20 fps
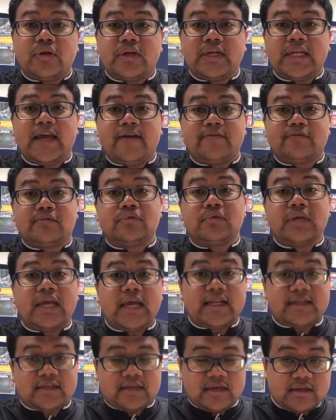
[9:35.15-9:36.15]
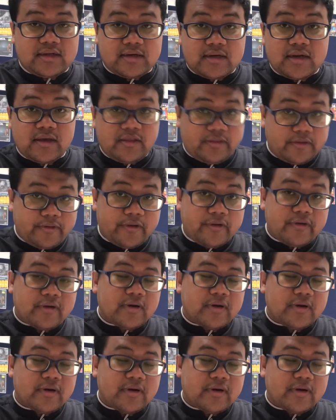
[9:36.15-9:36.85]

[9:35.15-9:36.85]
have to add another